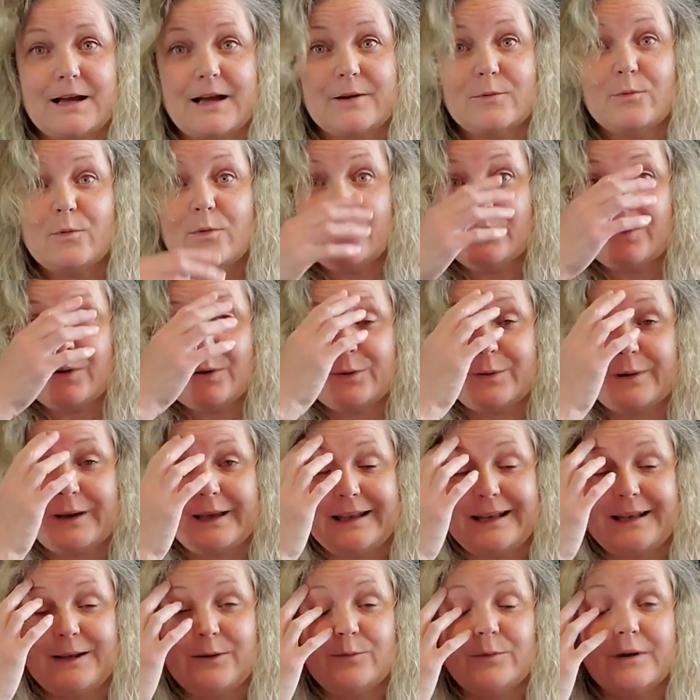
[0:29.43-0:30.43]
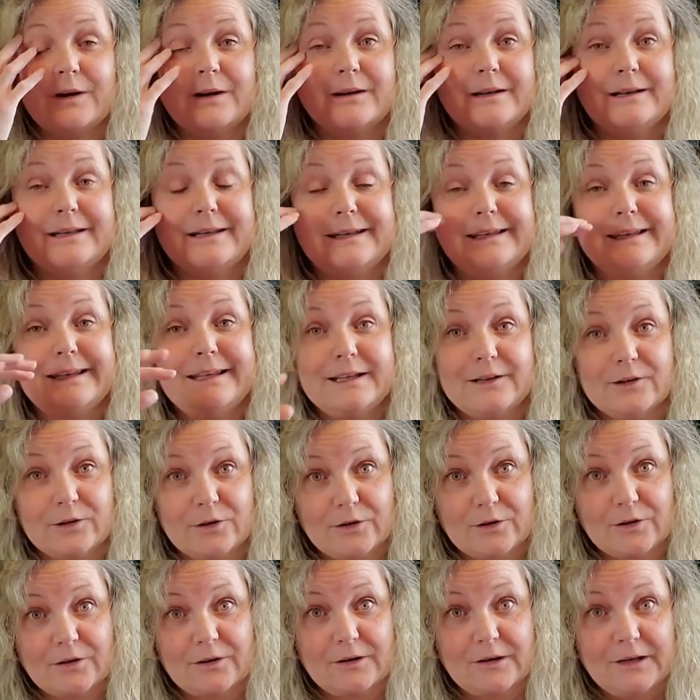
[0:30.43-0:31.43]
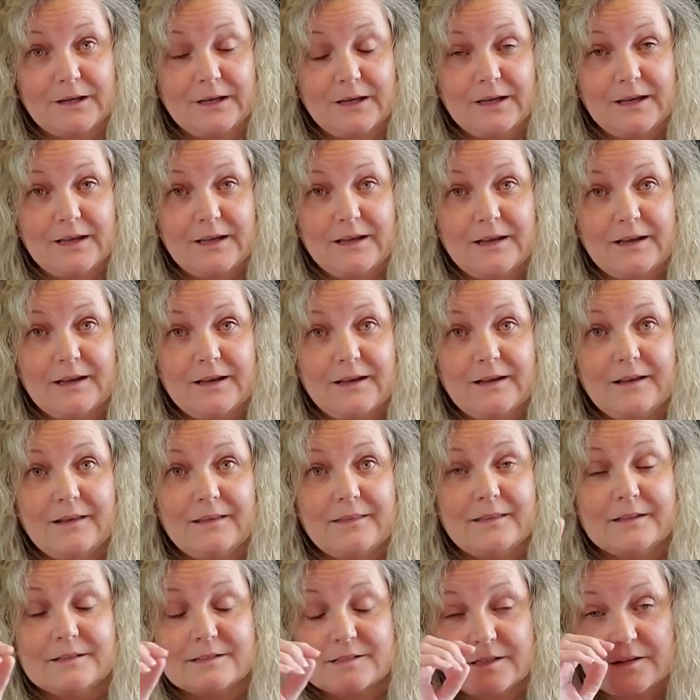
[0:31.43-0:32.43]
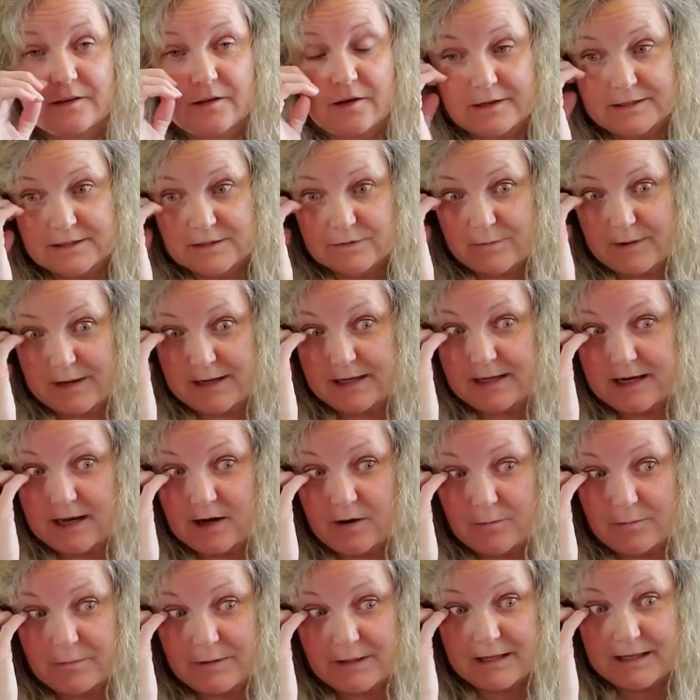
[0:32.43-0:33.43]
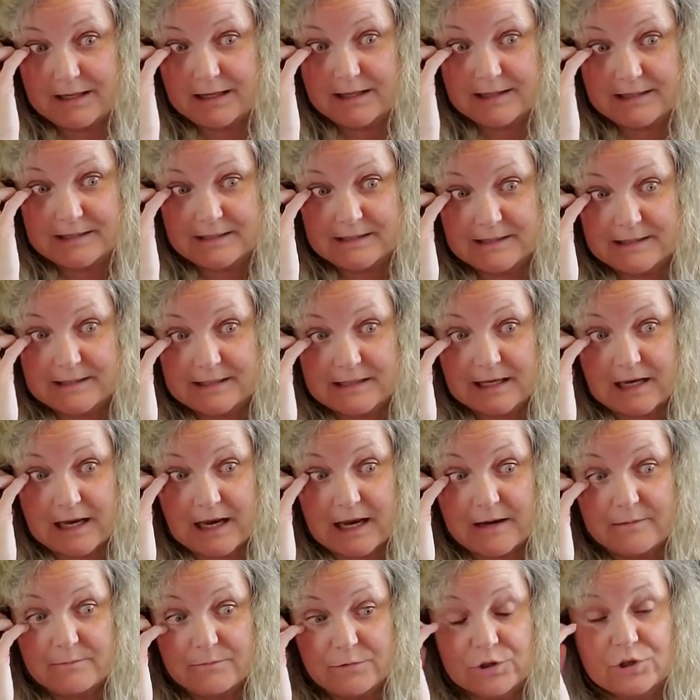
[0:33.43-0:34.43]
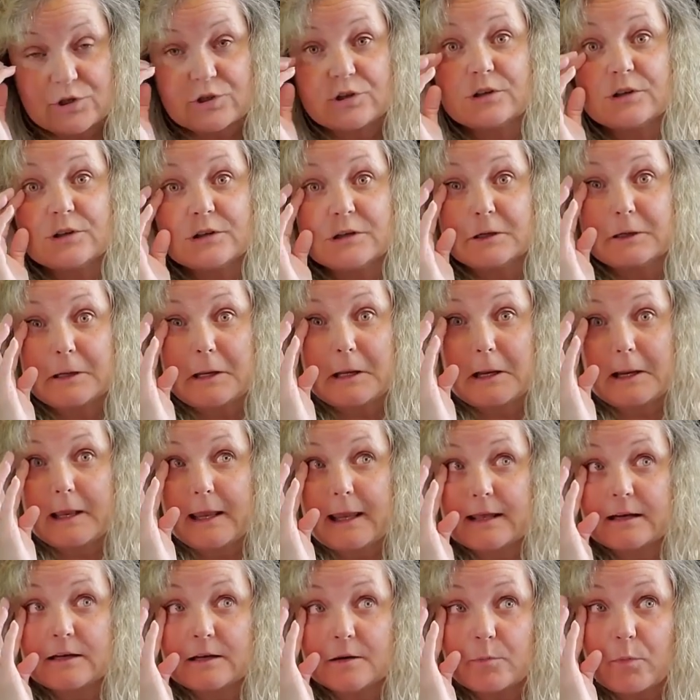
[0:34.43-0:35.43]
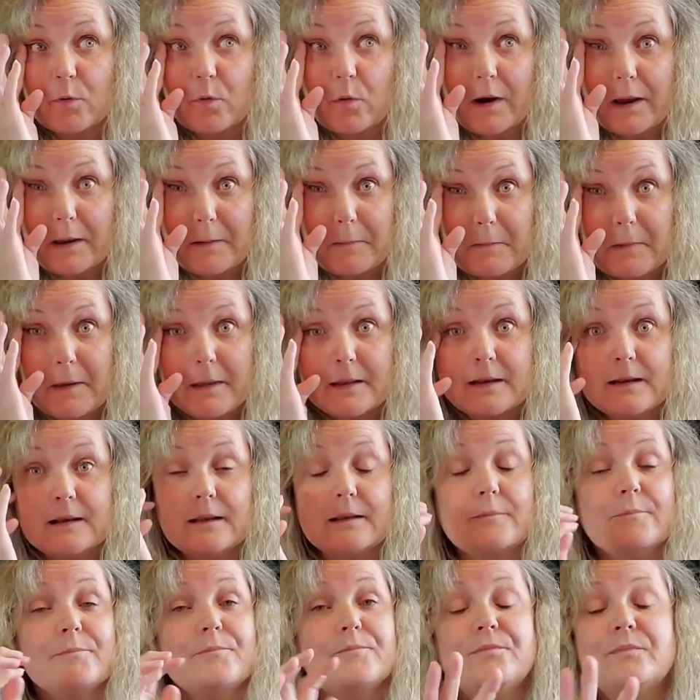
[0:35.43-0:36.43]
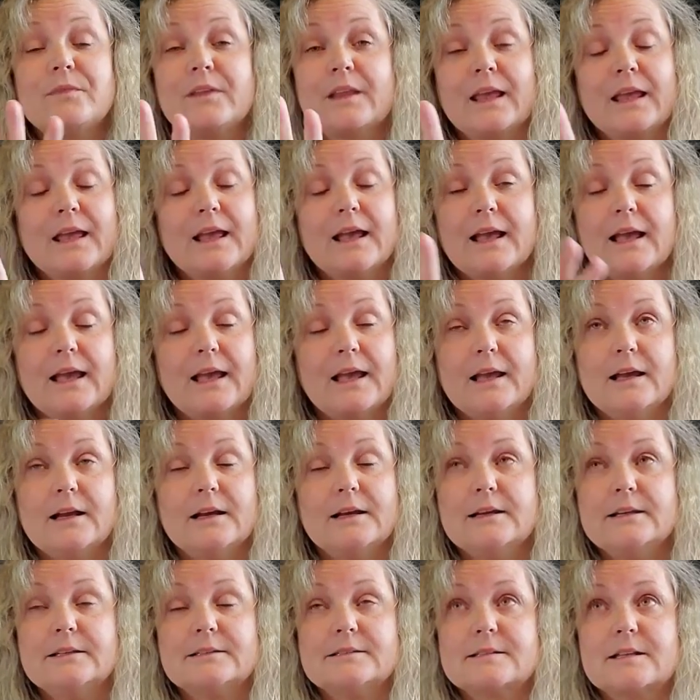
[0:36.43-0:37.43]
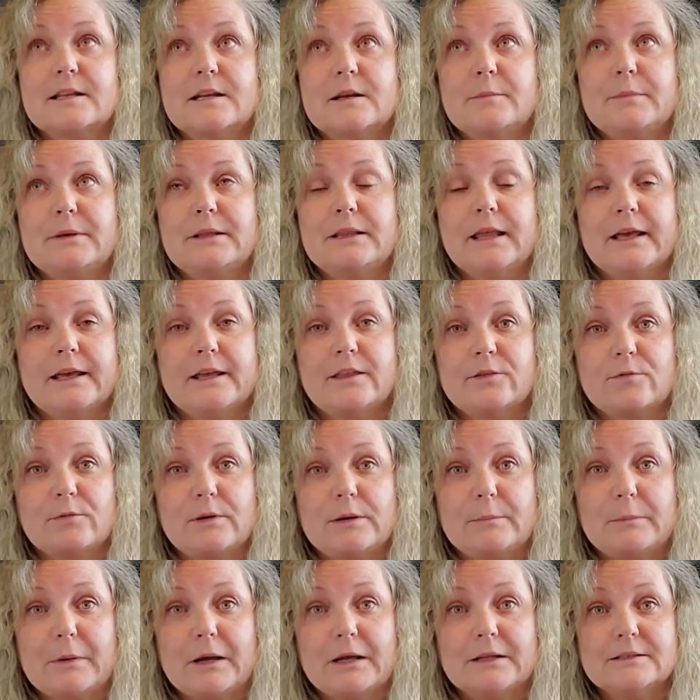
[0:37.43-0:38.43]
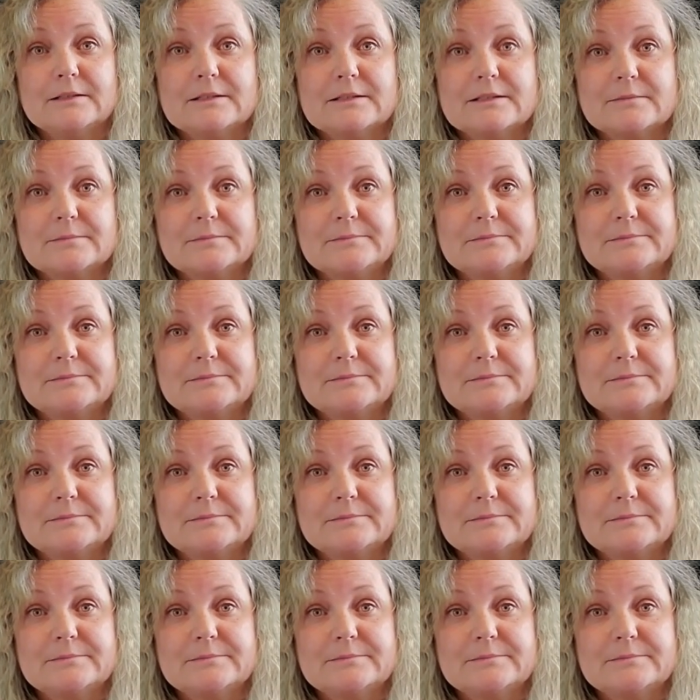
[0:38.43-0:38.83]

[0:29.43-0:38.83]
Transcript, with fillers: I won't go anywhere near the salons right now because I'm sure to get an appointment it's going to be like three months.